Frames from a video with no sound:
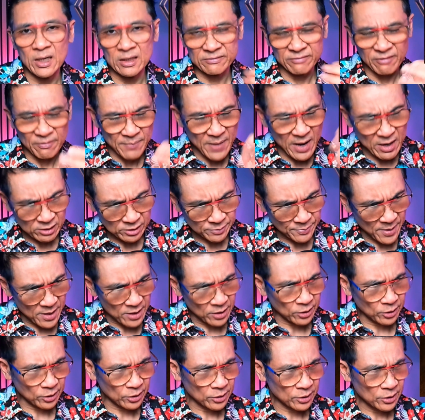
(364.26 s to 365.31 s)
That's for male
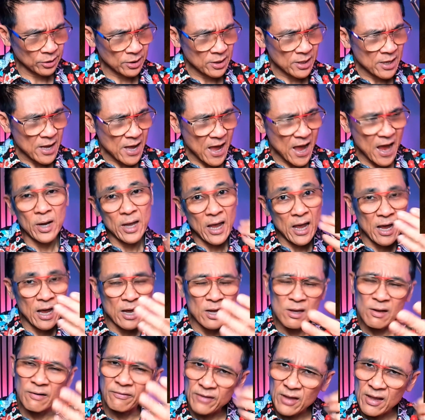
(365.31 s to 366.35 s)
speaker.
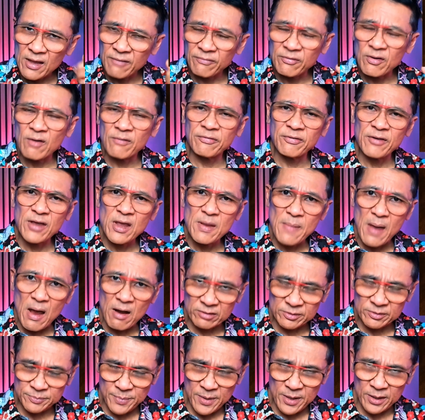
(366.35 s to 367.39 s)
And if you're a
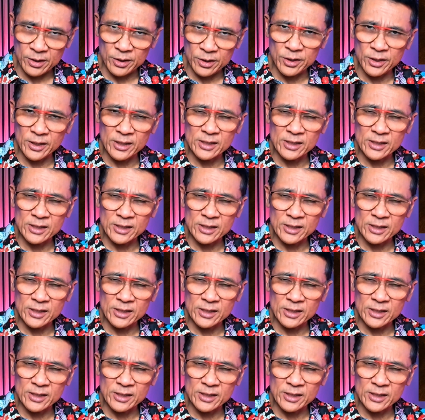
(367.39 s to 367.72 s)
female speaker,